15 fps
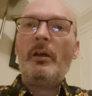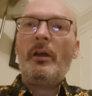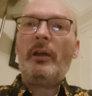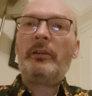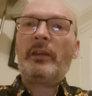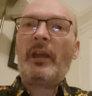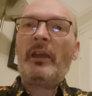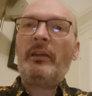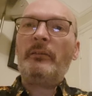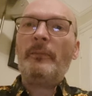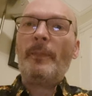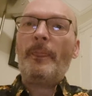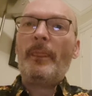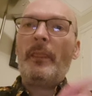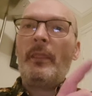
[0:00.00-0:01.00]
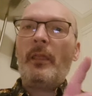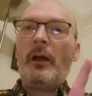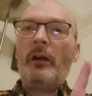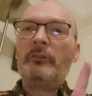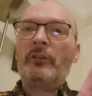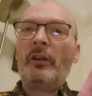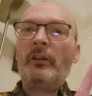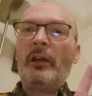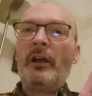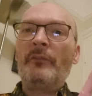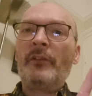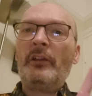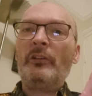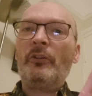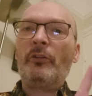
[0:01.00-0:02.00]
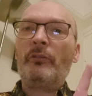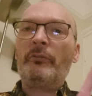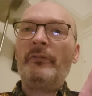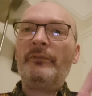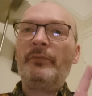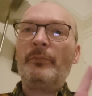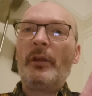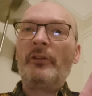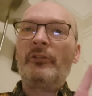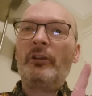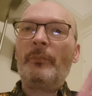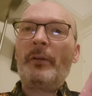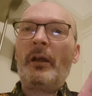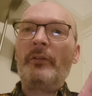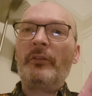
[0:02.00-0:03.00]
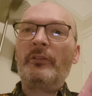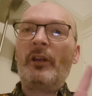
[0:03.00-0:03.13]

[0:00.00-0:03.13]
Again, I don't have any other information about this.